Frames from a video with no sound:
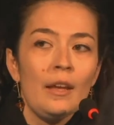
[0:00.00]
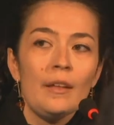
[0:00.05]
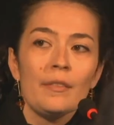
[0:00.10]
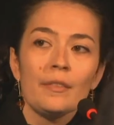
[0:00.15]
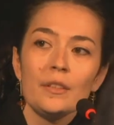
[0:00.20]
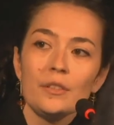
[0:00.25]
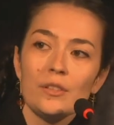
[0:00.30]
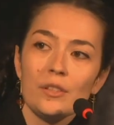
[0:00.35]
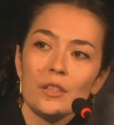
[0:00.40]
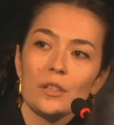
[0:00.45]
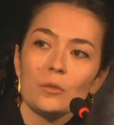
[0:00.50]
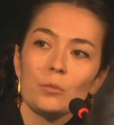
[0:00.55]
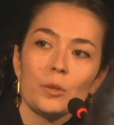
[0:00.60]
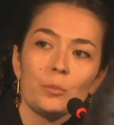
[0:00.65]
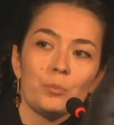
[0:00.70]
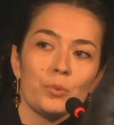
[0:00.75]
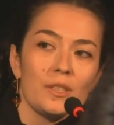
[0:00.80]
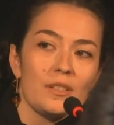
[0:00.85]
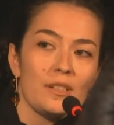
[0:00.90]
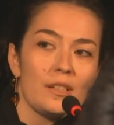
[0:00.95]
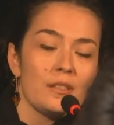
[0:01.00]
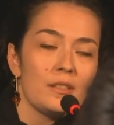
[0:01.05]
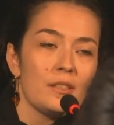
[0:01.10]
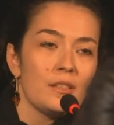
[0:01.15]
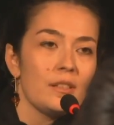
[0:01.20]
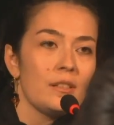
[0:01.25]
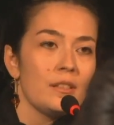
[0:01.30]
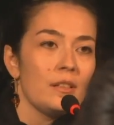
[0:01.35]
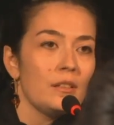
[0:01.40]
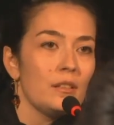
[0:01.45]
this year we're
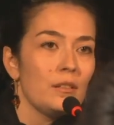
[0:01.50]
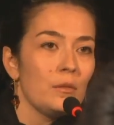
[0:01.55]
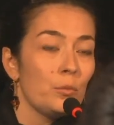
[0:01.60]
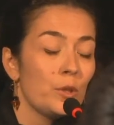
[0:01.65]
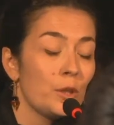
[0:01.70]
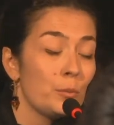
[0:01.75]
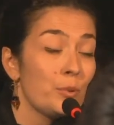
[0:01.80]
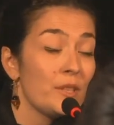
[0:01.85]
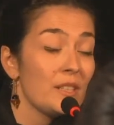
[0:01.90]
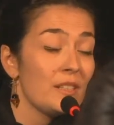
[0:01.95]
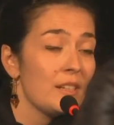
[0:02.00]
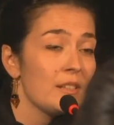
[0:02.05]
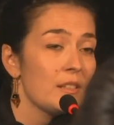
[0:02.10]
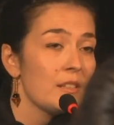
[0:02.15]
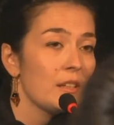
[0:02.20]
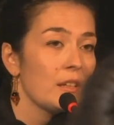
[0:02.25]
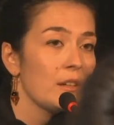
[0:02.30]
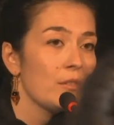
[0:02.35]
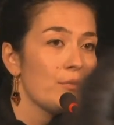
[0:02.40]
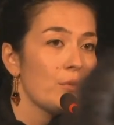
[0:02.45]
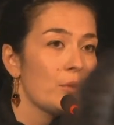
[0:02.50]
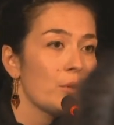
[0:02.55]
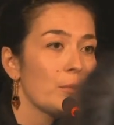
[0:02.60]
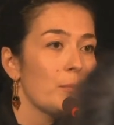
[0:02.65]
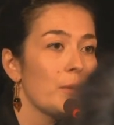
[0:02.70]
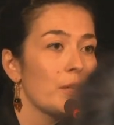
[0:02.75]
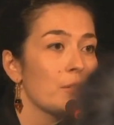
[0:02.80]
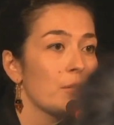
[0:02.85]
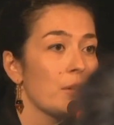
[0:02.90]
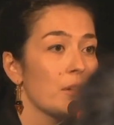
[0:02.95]
presenting a forum
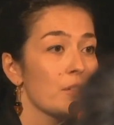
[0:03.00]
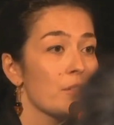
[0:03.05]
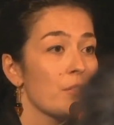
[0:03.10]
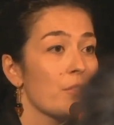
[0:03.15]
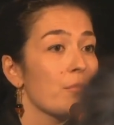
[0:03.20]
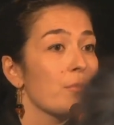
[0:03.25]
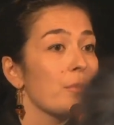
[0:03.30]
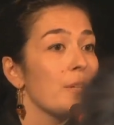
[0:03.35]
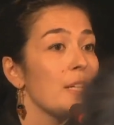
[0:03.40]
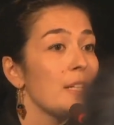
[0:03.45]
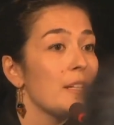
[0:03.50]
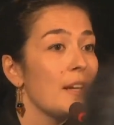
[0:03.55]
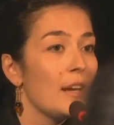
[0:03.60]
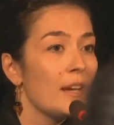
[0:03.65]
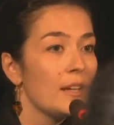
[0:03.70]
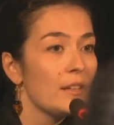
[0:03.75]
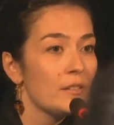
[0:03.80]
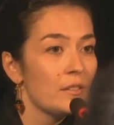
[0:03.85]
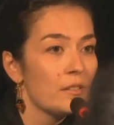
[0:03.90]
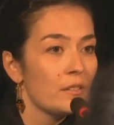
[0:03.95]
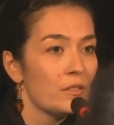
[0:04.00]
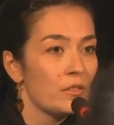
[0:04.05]
across 3 days,